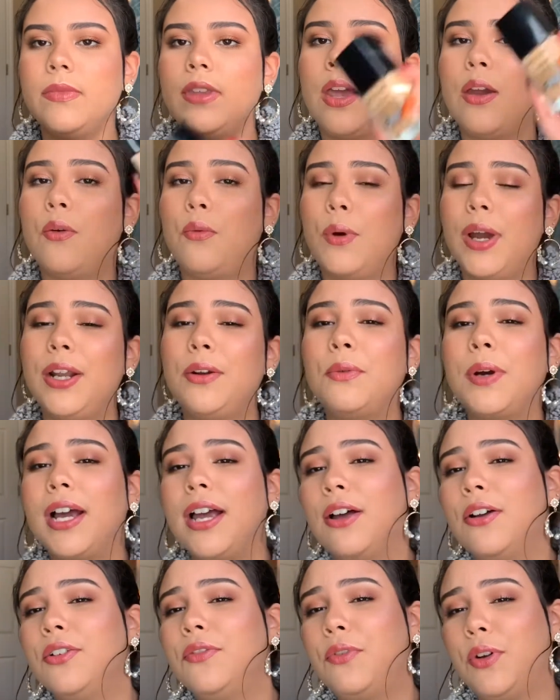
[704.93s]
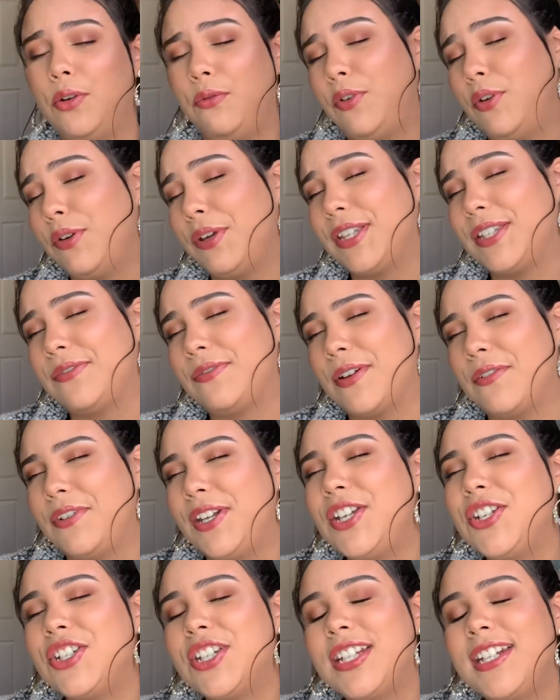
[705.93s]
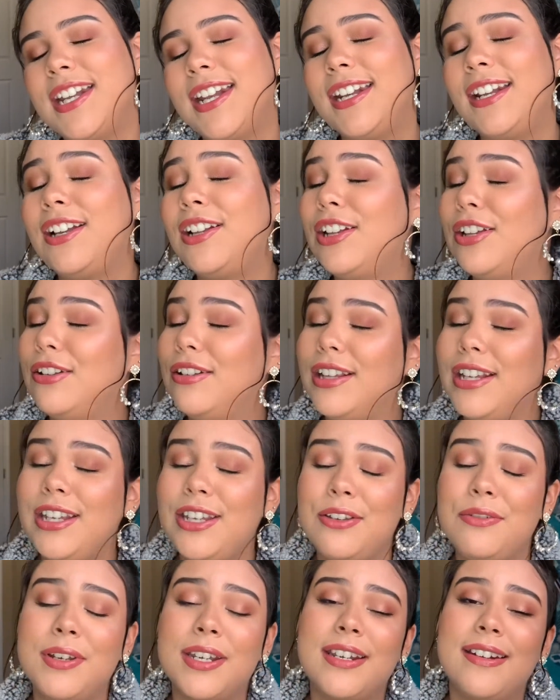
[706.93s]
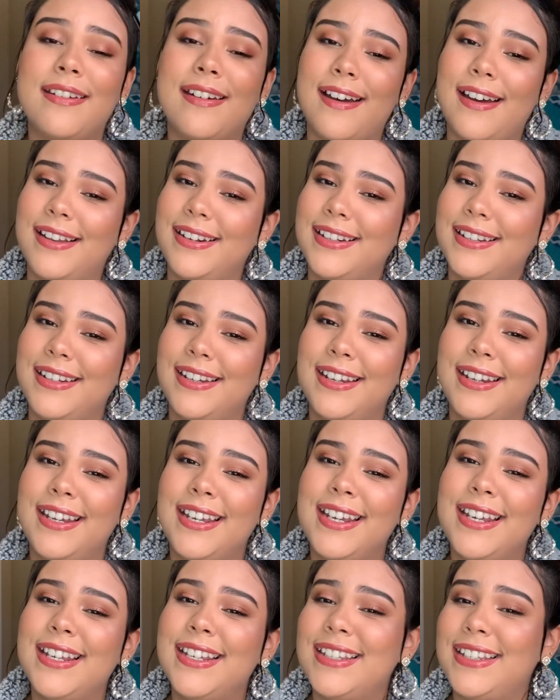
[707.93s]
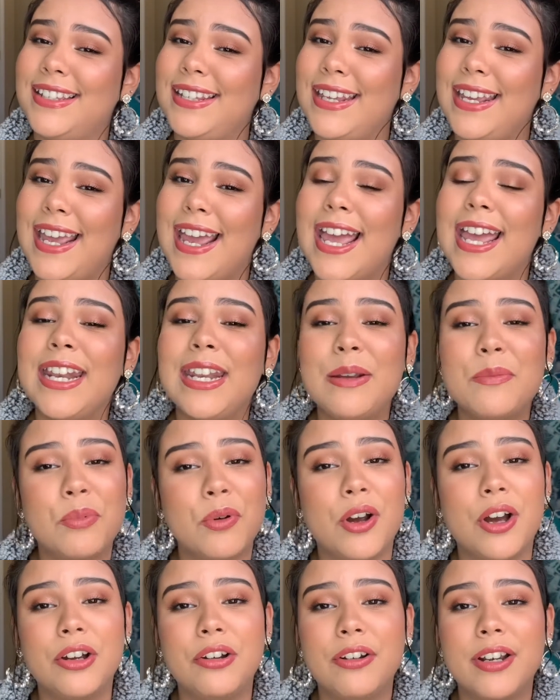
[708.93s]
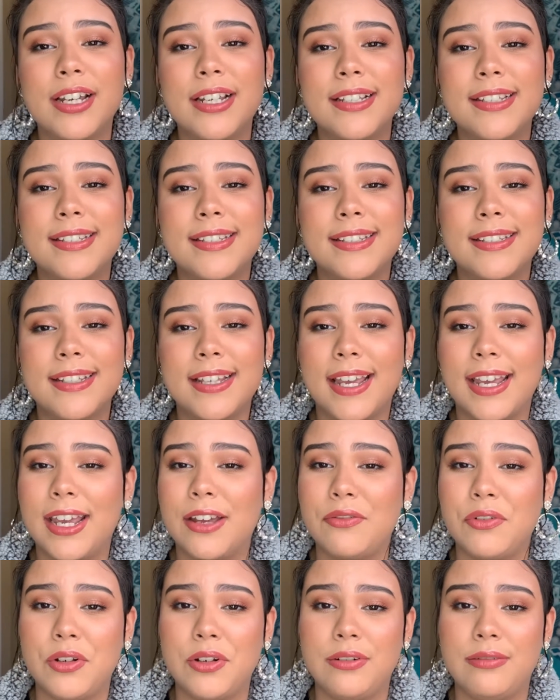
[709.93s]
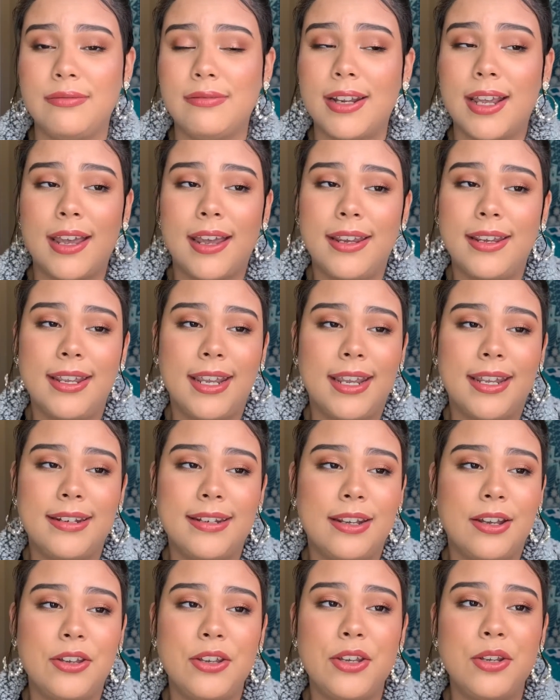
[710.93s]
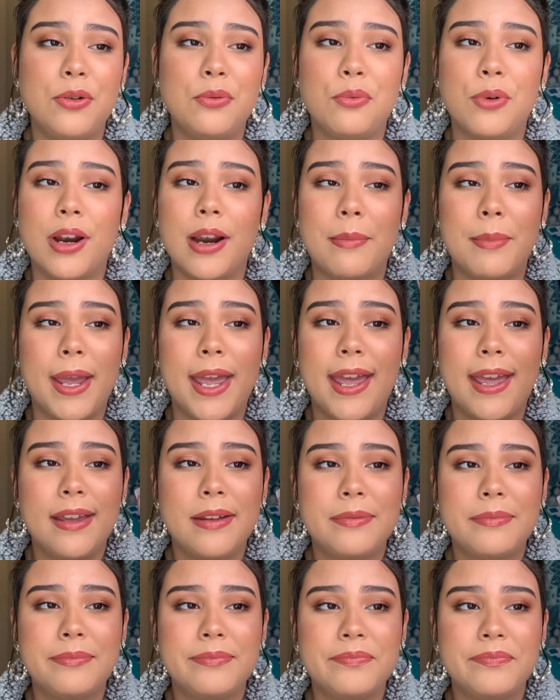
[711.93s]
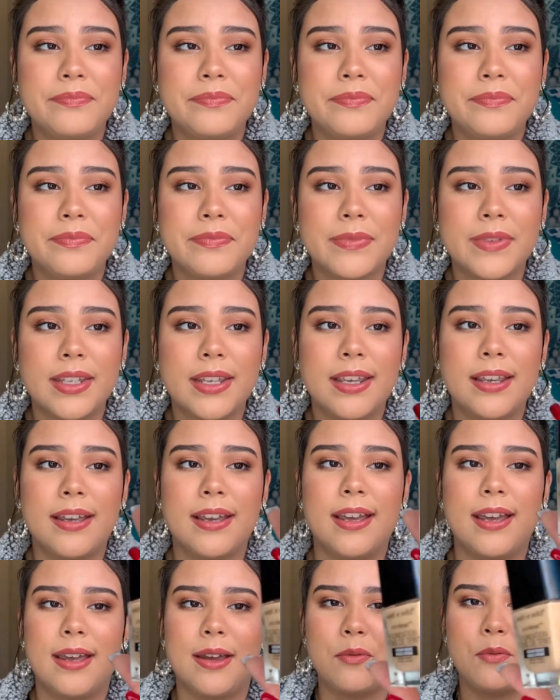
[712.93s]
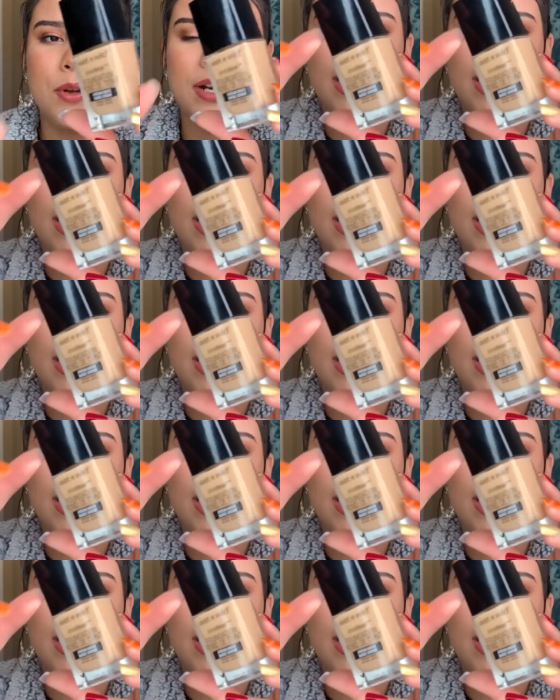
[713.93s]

Wet n Wild Photo Focus Foundation, and clearly you cannot see any progress. I can't tell you where I'm at. When I